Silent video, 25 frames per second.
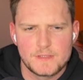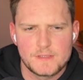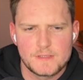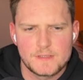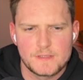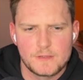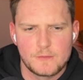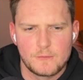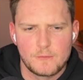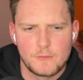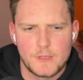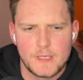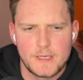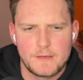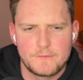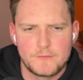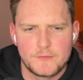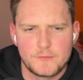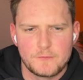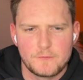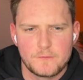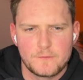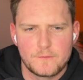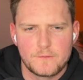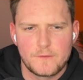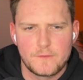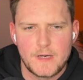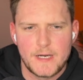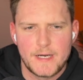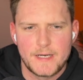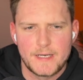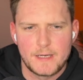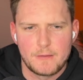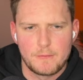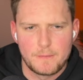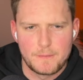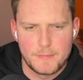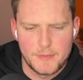So we'll have to find
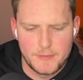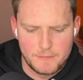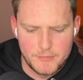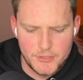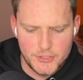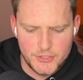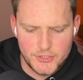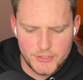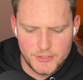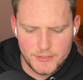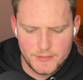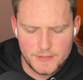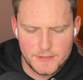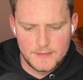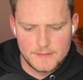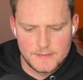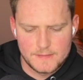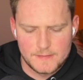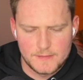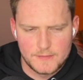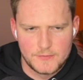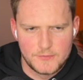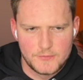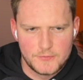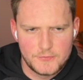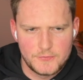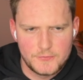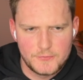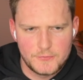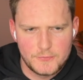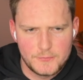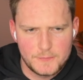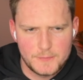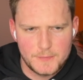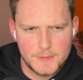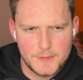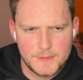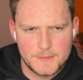our permission. It's a
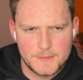YouTube.